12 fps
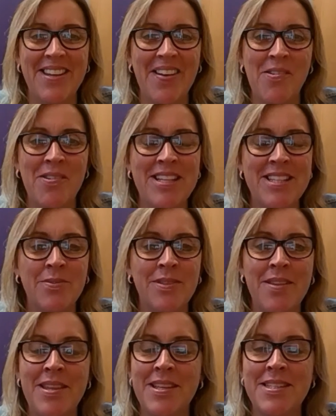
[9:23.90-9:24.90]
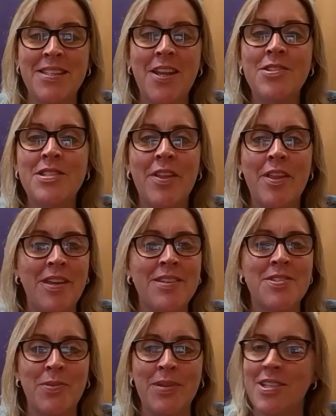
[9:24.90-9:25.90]
Oh, well, listen, I think there's loads of other things
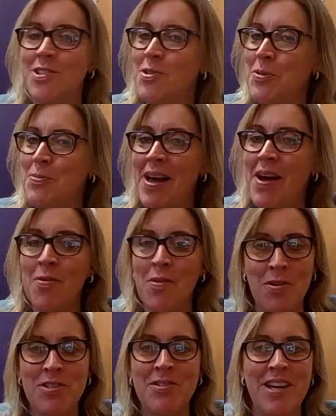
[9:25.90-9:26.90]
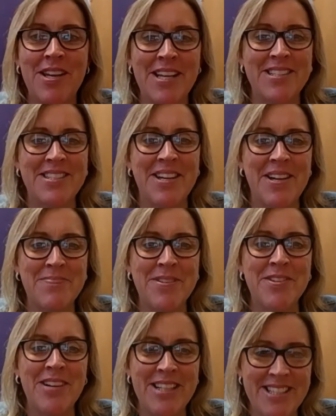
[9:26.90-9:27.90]
that we can talk about. We'll do that next time. But
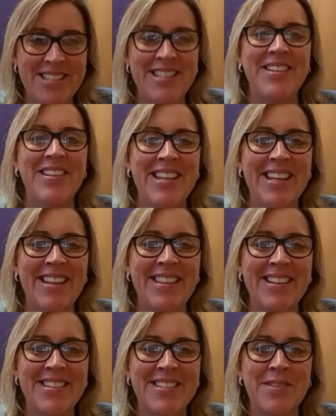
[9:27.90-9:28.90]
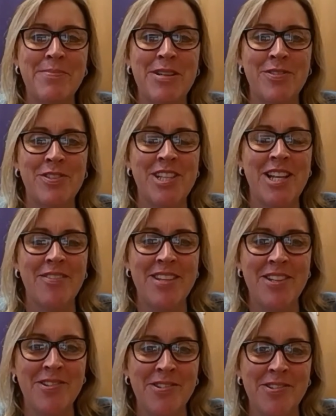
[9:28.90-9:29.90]
great to see you, Nicky. Thanks so much for
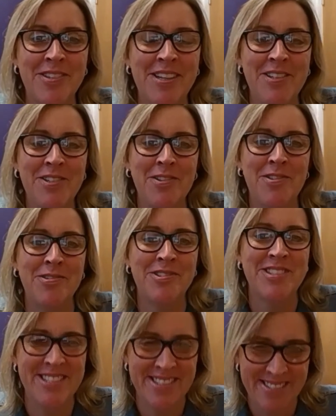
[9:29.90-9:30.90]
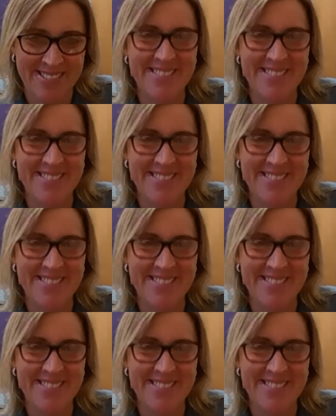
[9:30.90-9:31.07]
sharing your thoughts.